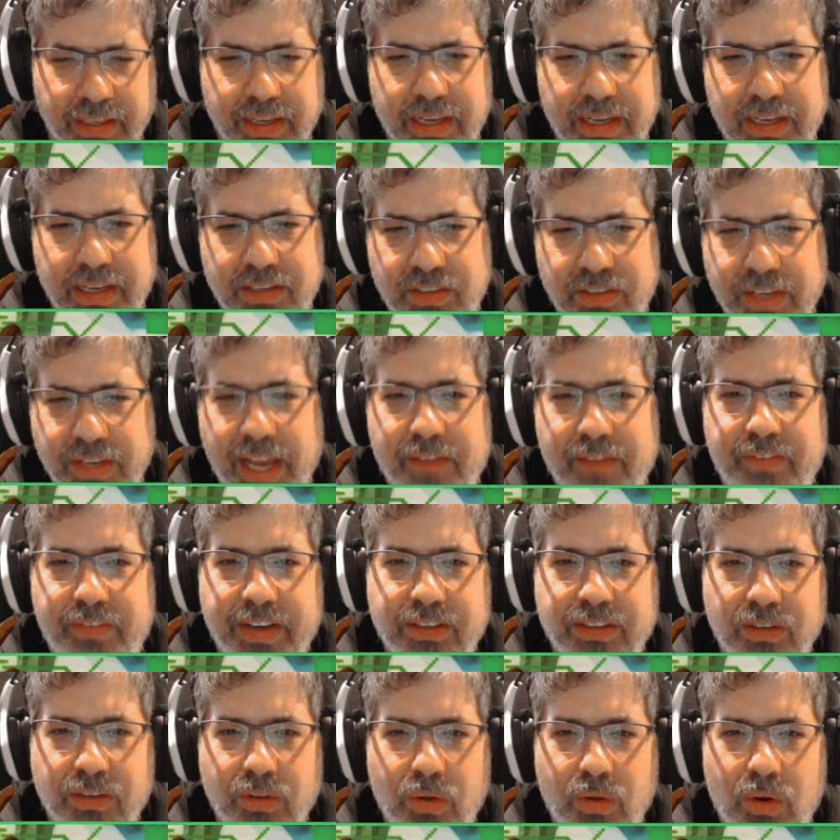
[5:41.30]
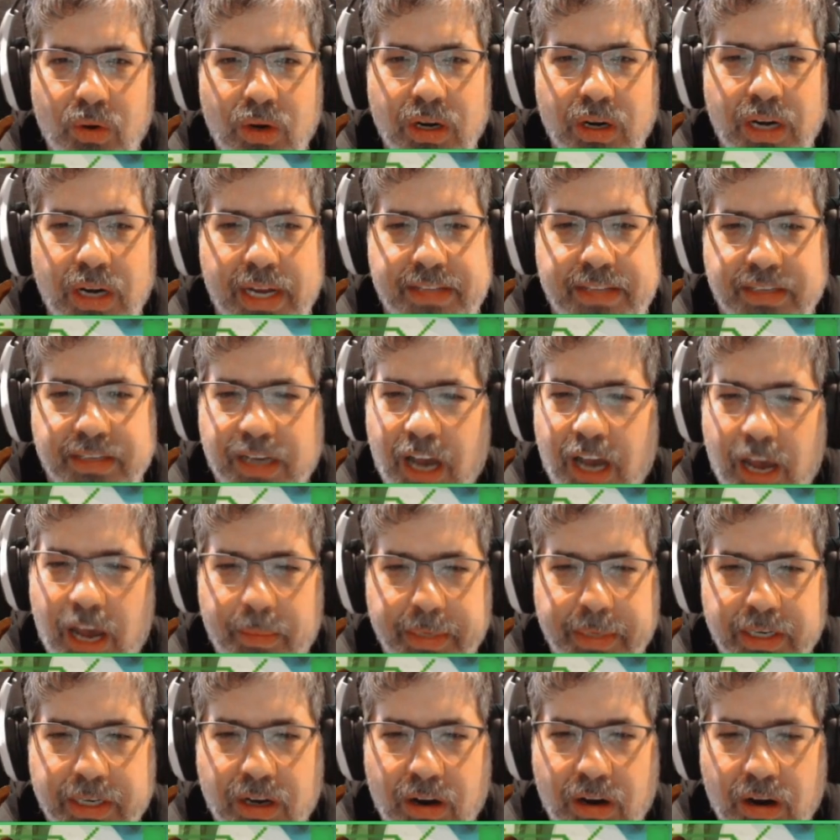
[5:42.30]
So yeah, Vector Lore, it's a
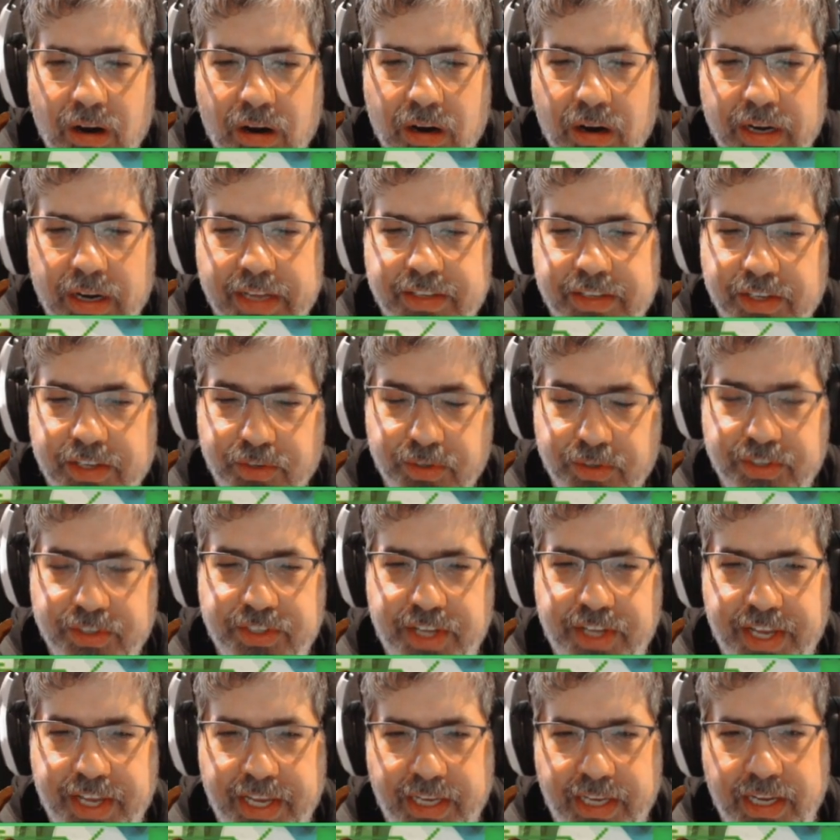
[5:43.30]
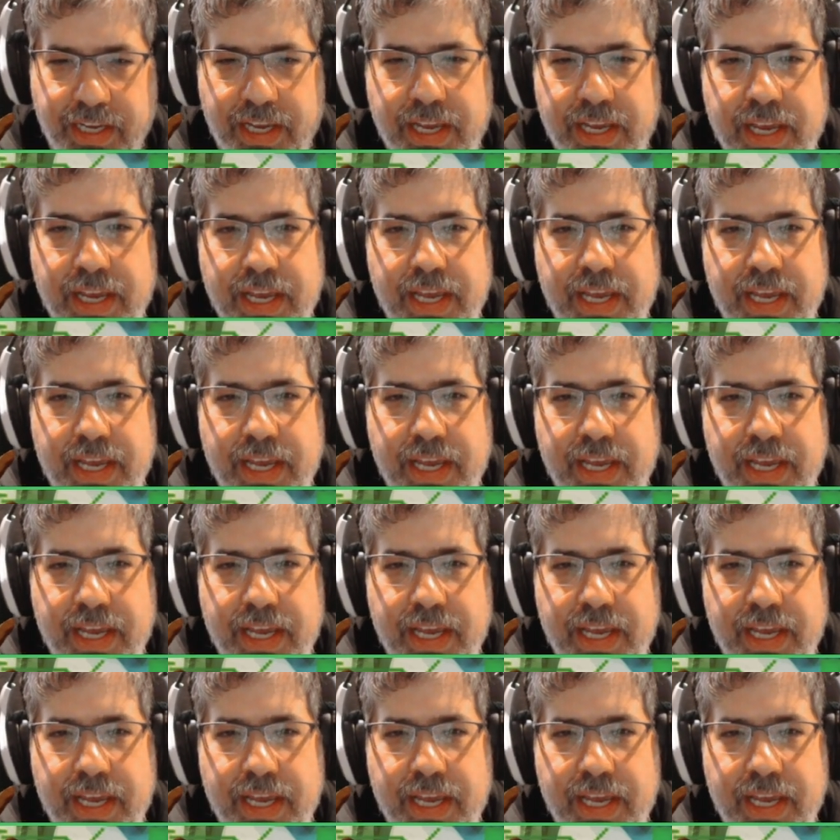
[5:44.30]
common card. It's interesting.